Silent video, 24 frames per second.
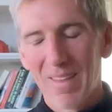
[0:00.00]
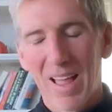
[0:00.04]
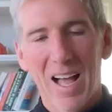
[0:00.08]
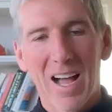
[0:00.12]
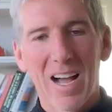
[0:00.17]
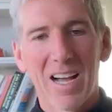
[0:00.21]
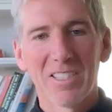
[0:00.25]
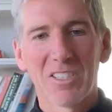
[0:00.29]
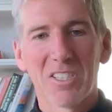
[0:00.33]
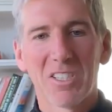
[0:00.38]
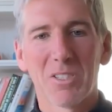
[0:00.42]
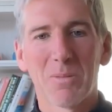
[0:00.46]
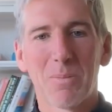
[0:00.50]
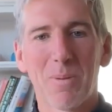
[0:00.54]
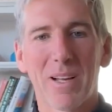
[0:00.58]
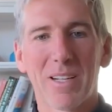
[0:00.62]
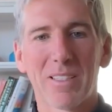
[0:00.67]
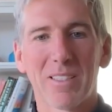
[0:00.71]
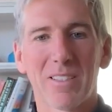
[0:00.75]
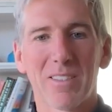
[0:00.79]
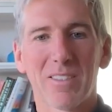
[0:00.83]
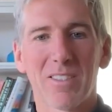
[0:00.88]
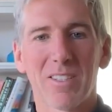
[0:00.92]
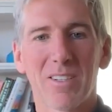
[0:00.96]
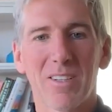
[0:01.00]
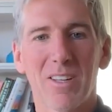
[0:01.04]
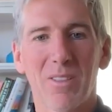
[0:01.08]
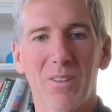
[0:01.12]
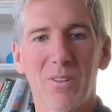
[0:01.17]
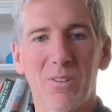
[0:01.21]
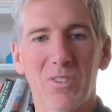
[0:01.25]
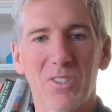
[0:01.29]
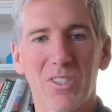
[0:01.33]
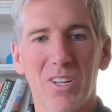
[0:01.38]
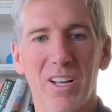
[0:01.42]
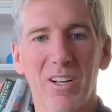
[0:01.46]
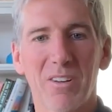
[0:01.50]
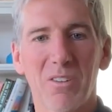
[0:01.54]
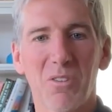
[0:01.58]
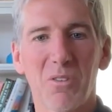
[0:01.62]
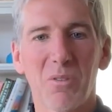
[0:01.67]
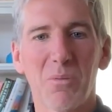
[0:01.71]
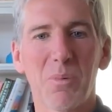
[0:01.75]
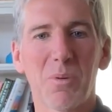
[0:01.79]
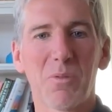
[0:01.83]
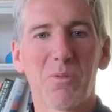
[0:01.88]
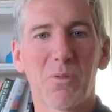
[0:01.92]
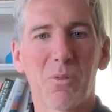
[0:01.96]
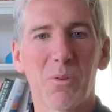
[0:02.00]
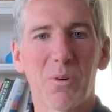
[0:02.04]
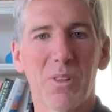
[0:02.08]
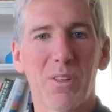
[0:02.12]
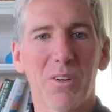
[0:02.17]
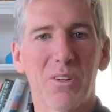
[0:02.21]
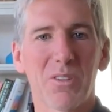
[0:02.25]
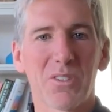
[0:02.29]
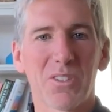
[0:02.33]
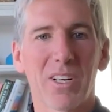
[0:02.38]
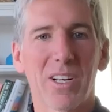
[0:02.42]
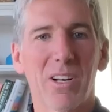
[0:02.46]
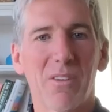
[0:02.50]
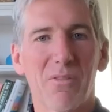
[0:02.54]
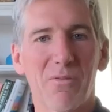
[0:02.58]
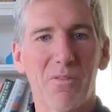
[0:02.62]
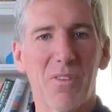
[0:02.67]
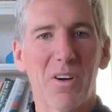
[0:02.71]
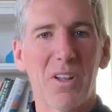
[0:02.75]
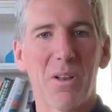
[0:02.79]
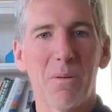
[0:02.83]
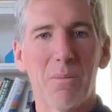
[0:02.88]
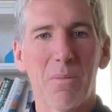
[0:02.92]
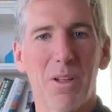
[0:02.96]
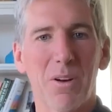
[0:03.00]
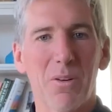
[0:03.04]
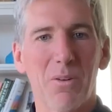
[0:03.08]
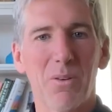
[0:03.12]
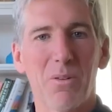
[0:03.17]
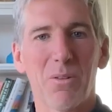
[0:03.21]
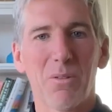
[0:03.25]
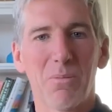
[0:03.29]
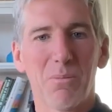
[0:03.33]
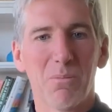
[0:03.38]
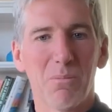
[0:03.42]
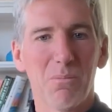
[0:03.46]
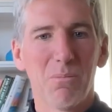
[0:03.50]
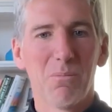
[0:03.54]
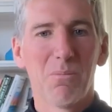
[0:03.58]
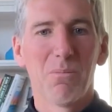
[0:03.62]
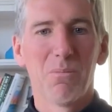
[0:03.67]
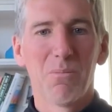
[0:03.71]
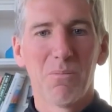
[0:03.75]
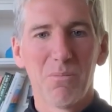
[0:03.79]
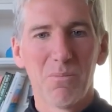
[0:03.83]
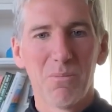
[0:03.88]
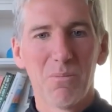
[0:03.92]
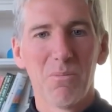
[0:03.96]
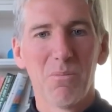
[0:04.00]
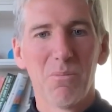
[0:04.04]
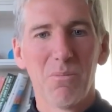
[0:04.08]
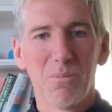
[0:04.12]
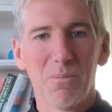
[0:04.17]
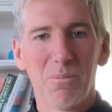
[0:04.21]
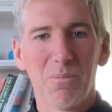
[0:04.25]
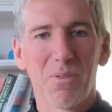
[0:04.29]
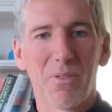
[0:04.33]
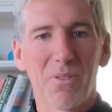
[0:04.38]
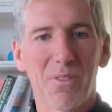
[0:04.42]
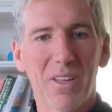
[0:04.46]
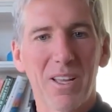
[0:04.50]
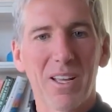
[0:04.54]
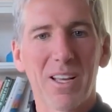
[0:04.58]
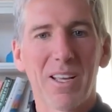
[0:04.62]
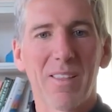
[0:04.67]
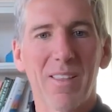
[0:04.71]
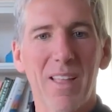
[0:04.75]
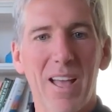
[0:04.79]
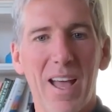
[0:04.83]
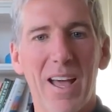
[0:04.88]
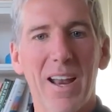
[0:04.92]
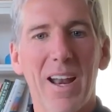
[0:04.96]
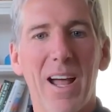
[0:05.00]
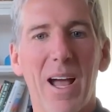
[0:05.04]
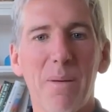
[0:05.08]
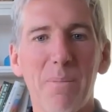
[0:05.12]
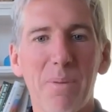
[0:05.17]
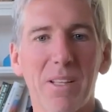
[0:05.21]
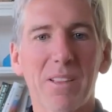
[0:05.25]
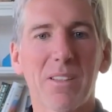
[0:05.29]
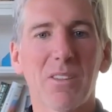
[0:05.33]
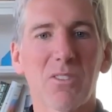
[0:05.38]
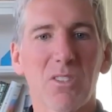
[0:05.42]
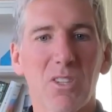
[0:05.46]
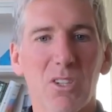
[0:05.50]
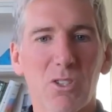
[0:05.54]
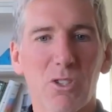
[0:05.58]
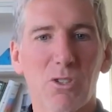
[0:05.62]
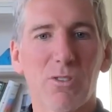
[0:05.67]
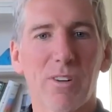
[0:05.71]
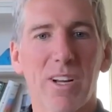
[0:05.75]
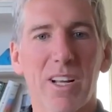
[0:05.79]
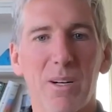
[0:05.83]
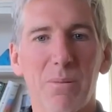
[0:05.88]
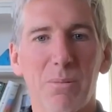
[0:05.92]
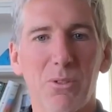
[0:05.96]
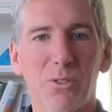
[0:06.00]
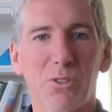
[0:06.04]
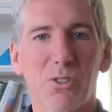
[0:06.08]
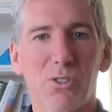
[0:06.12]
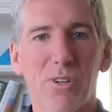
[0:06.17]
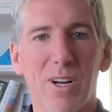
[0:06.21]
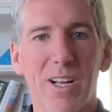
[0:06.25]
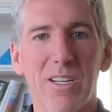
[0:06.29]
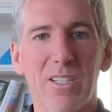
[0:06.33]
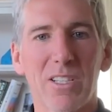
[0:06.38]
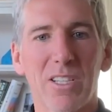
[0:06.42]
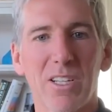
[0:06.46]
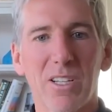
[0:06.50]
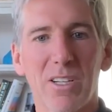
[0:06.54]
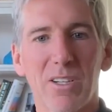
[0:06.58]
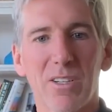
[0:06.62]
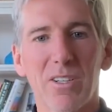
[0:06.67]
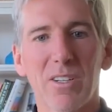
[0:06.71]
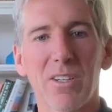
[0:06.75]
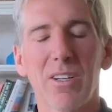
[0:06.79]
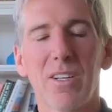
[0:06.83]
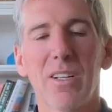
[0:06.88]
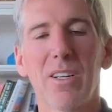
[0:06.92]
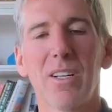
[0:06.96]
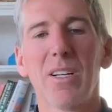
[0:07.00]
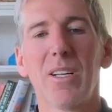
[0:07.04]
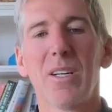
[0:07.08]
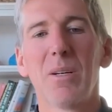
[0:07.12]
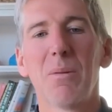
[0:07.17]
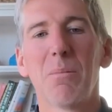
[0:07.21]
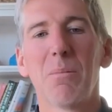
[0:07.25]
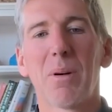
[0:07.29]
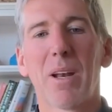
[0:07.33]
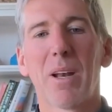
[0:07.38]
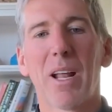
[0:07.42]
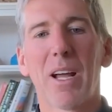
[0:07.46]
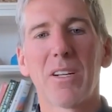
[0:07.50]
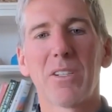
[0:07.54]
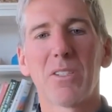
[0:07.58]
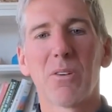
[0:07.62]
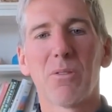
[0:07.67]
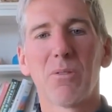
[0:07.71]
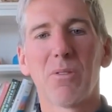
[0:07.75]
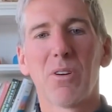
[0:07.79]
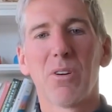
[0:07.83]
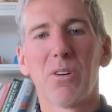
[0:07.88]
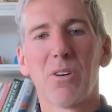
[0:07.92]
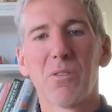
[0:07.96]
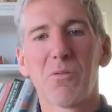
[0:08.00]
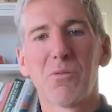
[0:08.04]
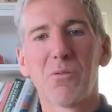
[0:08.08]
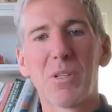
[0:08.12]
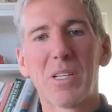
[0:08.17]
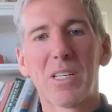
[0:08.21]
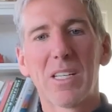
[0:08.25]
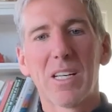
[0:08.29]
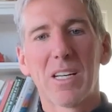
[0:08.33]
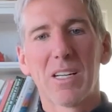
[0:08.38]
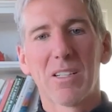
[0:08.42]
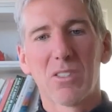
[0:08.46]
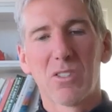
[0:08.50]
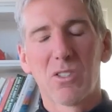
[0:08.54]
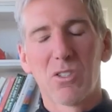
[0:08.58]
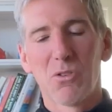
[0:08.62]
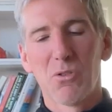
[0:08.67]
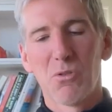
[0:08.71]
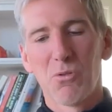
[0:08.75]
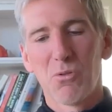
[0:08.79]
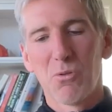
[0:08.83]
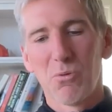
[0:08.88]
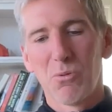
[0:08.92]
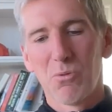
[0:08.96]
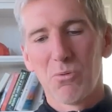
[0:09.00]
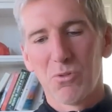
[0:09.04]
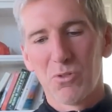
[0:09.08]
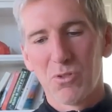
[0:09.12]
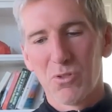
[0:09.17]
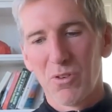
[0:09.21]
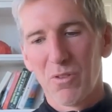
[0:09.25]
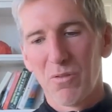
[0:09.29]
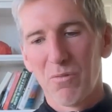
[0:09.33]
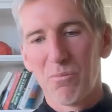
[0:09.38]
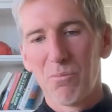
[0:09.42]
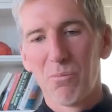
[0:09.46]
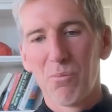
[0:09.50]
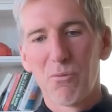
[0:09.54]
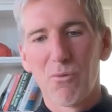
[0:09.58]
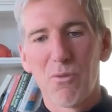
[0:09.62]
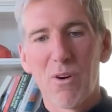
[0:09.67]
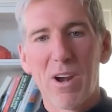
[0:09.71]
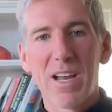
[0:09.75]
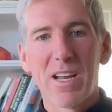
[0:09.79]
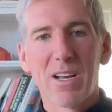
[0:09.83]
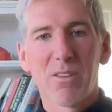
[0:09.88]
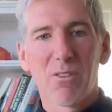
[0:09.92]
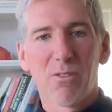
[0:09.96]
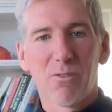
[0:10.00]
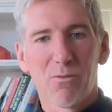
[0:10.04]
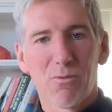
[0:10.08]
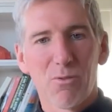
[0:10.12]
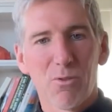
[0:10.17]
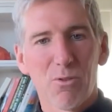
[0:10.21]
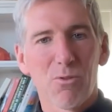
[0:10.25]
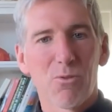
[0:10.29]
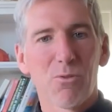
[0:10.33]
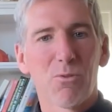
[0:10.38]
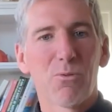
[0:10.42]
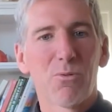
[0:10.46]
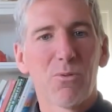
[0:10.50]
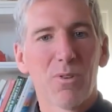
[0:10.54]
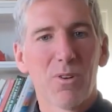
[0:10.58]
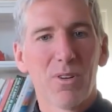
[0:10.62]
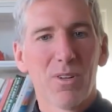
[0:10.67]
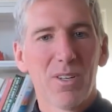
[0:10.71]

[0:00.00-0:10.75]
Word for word: I suspect it's another cycle before there's like a fundamental thing in that. I bet there's a tradable trend here, but I don't know if we get to sort of breakthrough